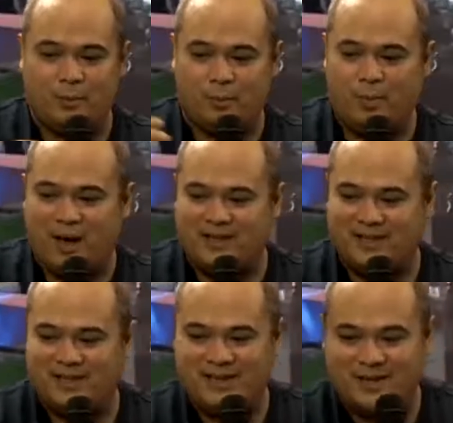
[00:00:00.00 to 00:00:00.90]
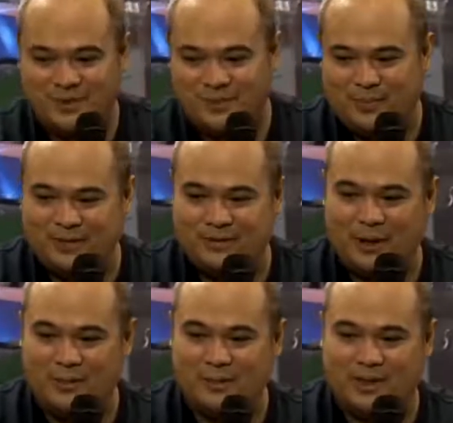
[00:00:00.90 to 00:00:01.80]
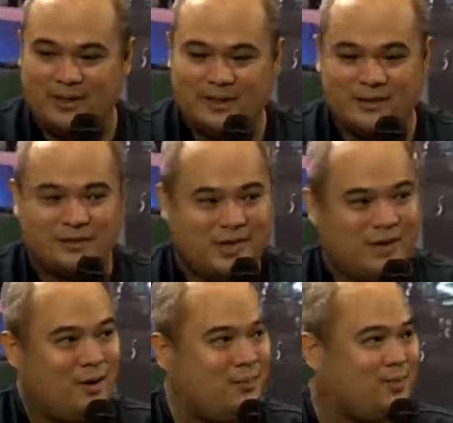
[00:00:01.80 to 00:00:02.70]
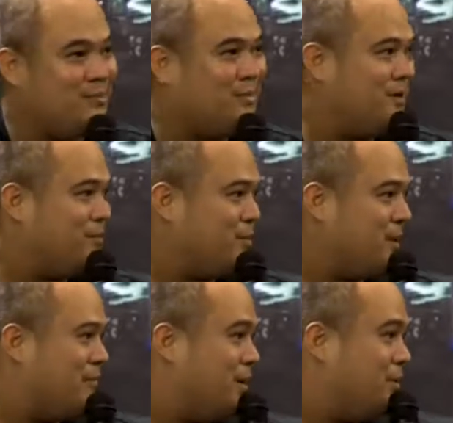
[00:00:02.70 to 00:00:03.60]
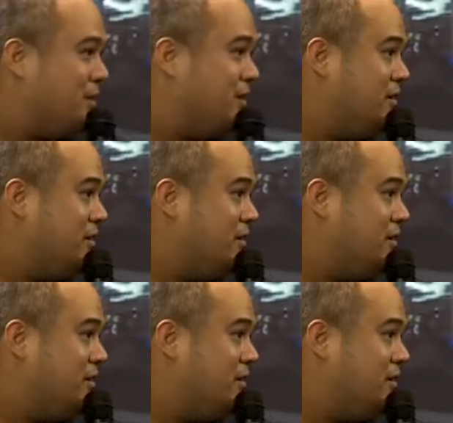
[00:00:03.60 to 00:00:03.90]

or buy the 600 peso helmet and still take home some money for my family.